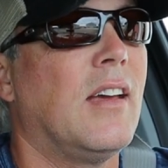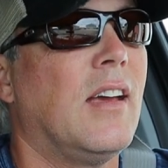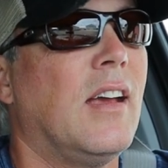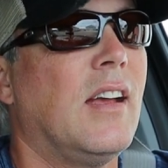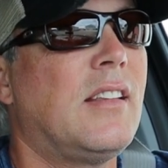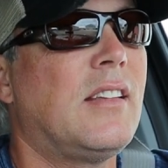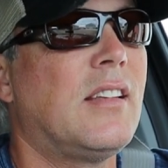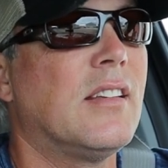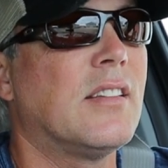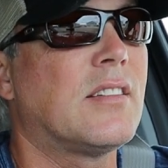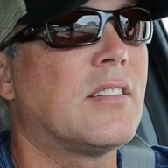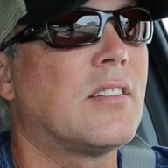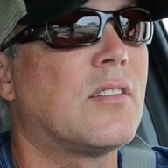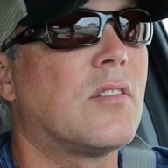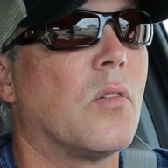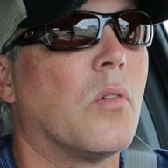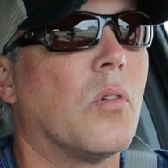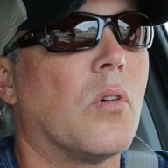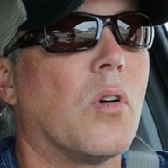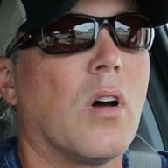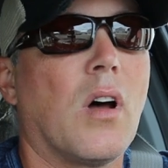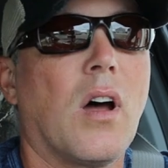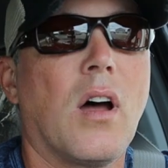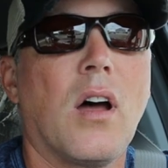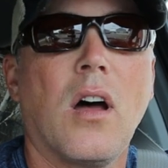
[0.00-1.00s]
it just,
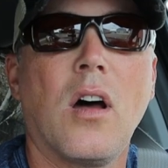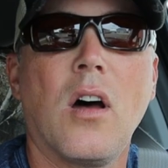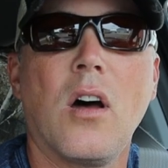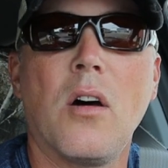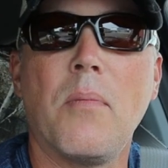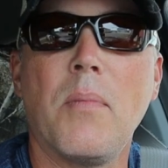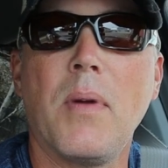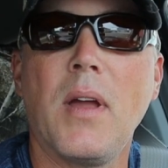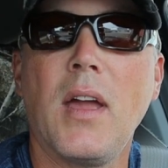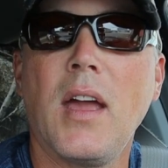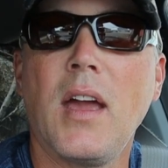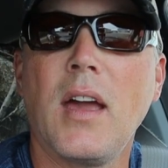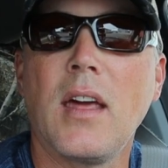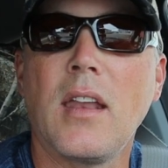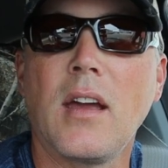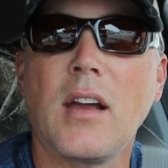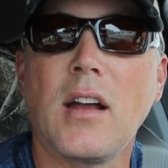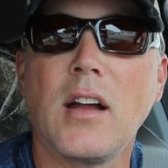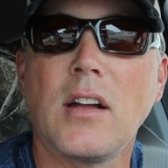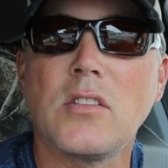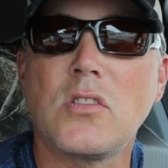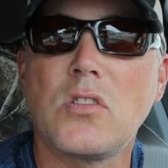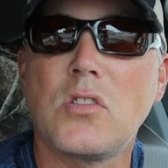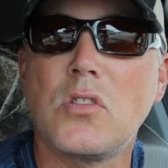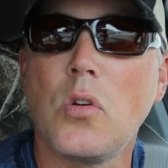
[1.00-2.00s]
oh man, I
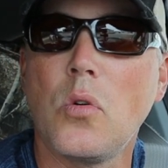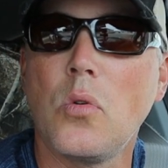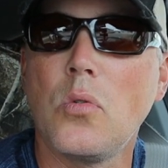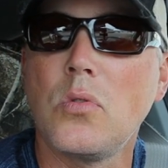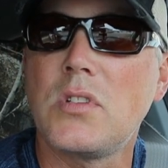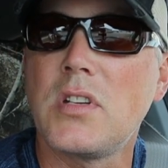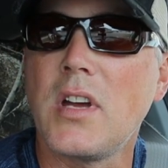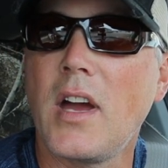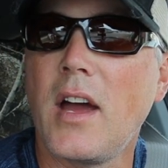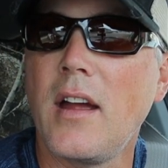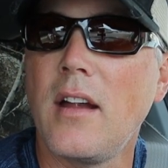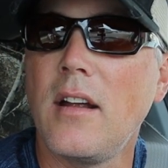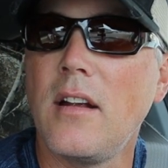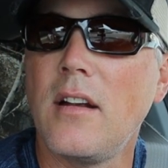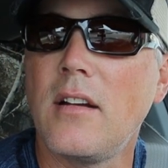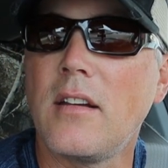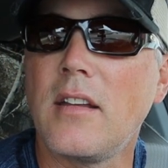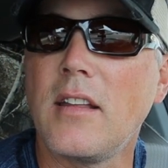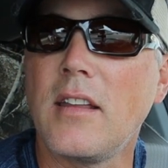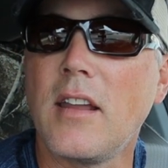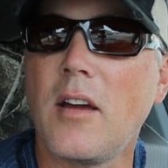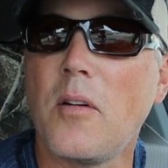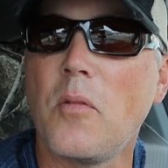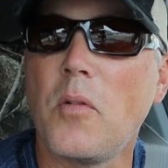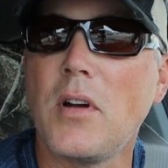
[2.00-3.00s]
got so
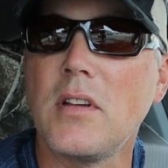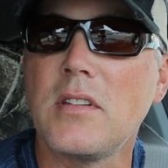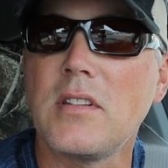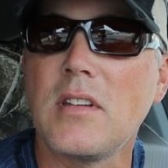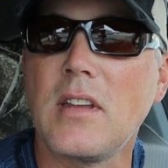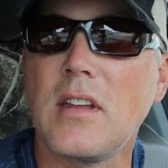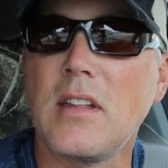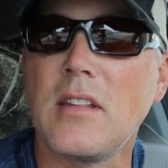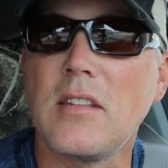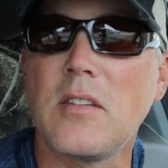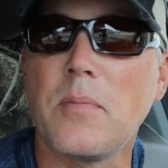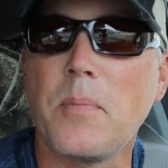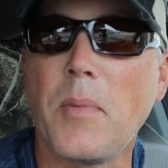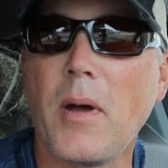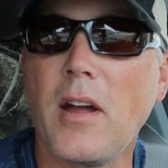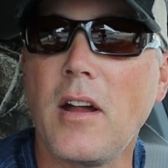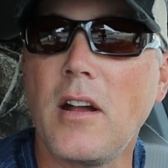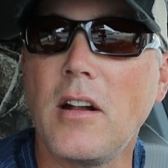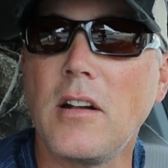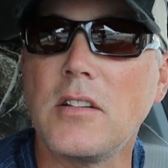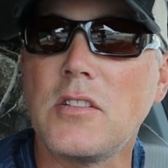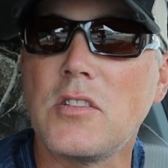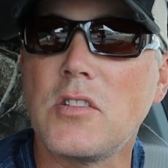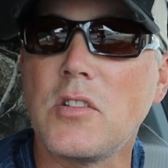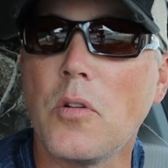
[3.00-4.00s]
tired and I wasn't inspired.